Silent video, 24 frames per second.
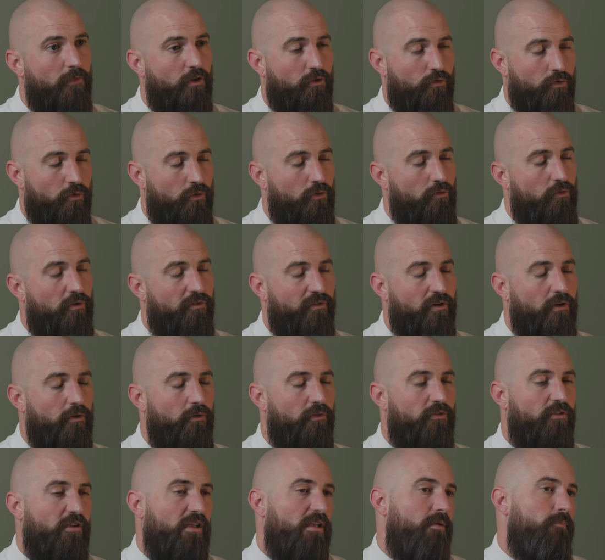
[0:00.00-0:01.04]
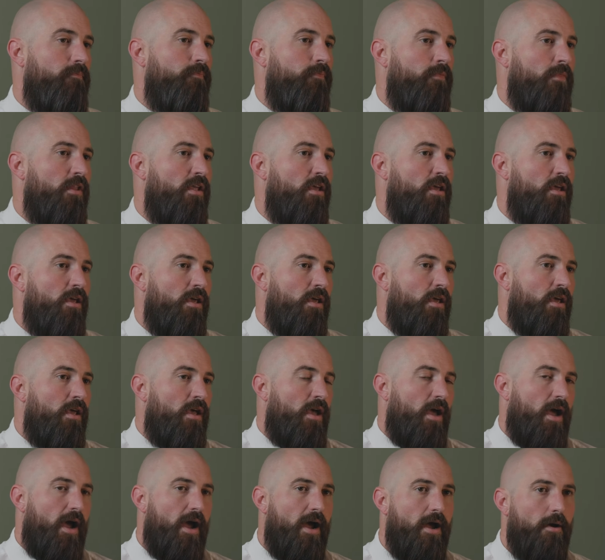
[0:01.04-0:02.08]
through the referral
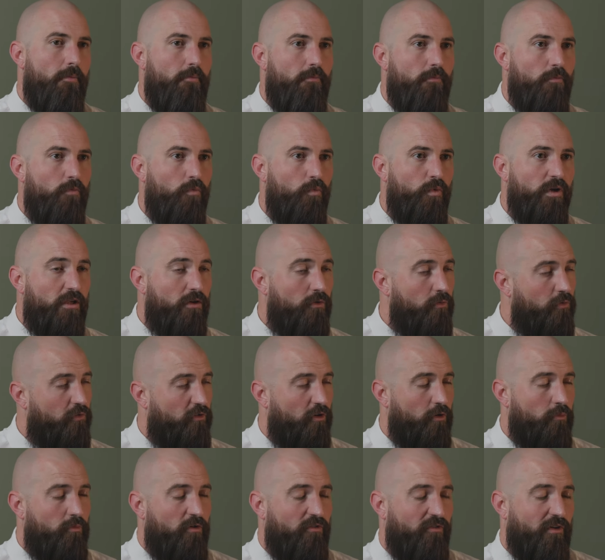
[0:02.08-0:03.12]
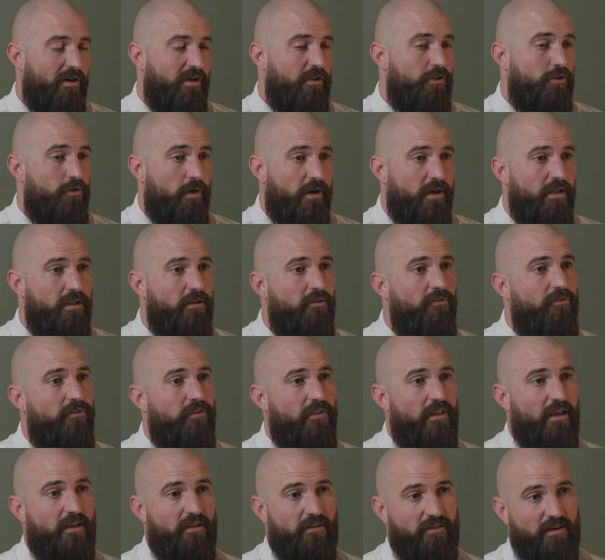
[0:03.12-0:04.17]
scheme. We can also provide training for
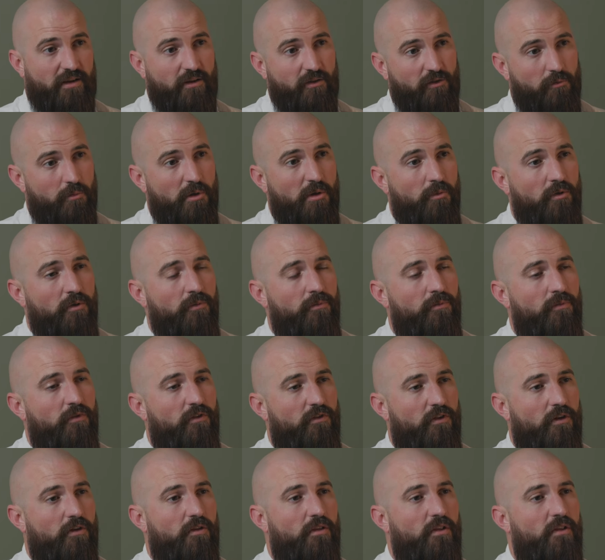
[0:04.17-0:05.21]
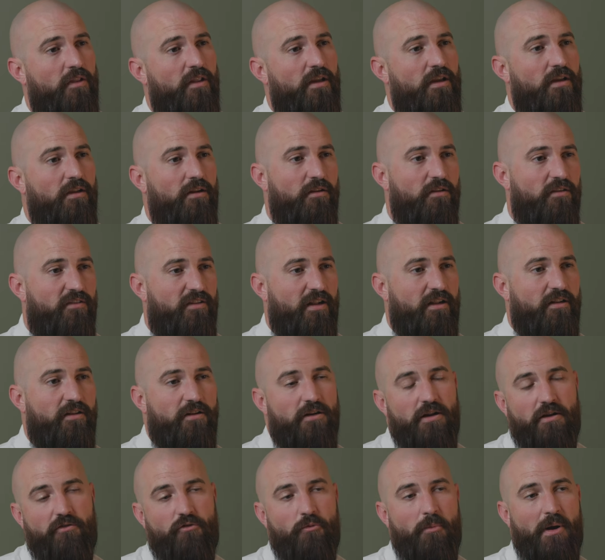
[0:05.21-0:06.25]
their salespeople so that they can understand
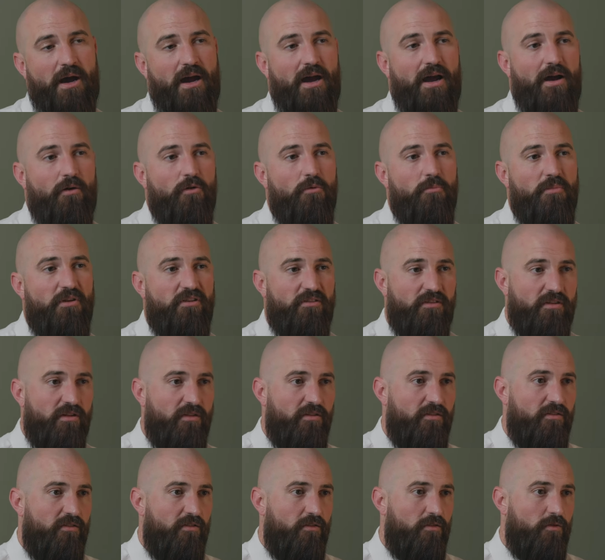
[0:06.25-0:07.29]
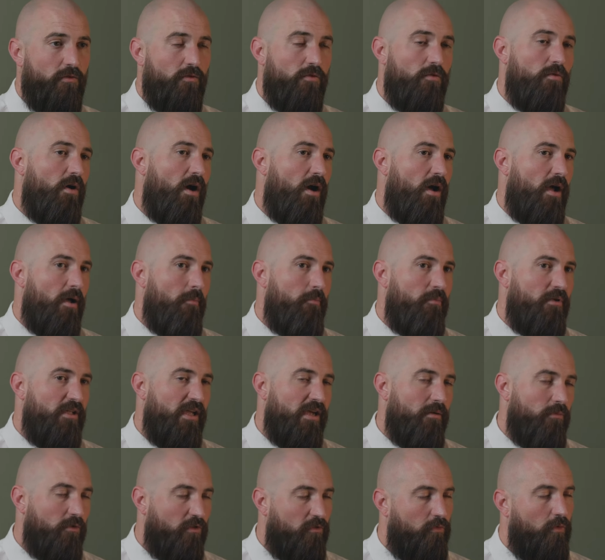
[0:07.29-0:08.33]
enough about our business to be
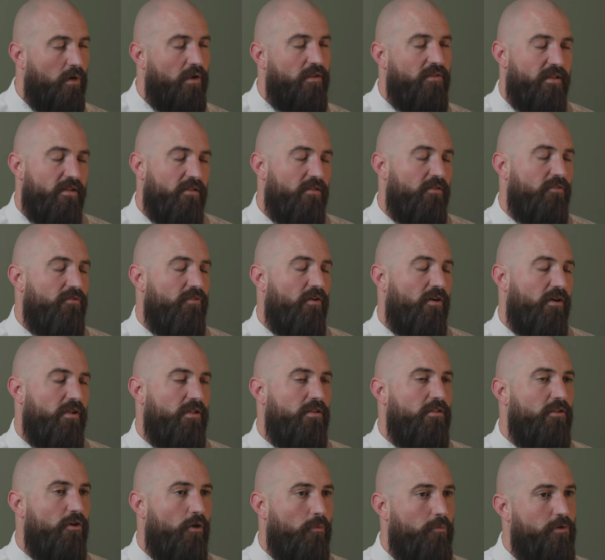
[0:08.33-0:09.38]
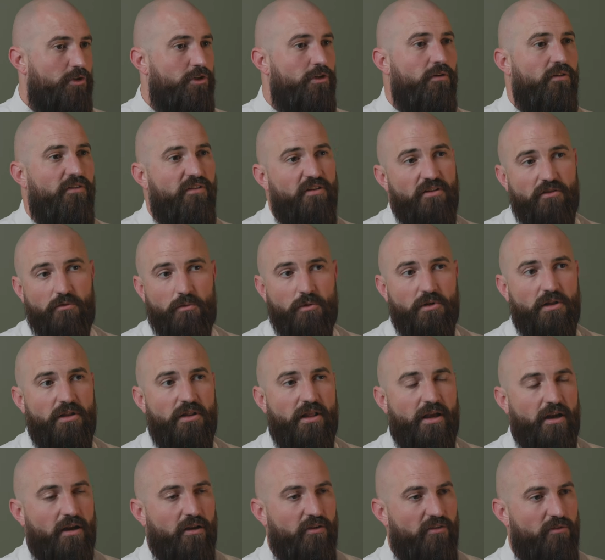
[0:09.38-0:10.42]
able to identify the opportunities within
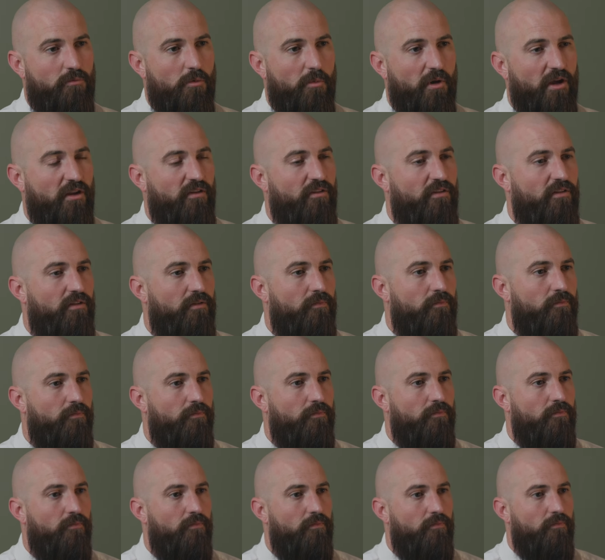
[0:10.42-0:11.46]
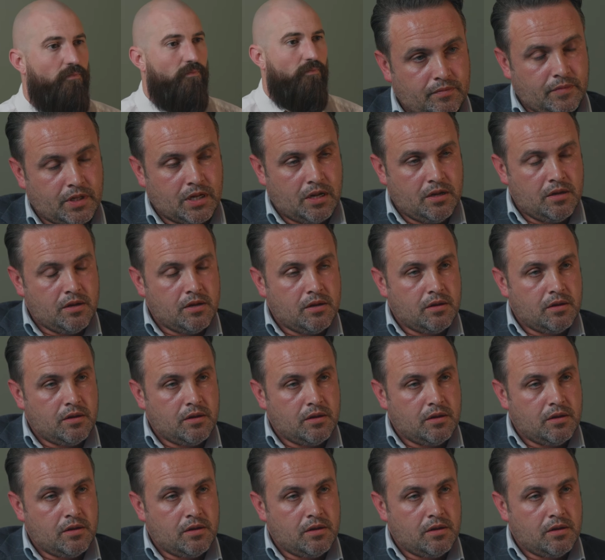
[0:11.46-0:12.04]
their customer base.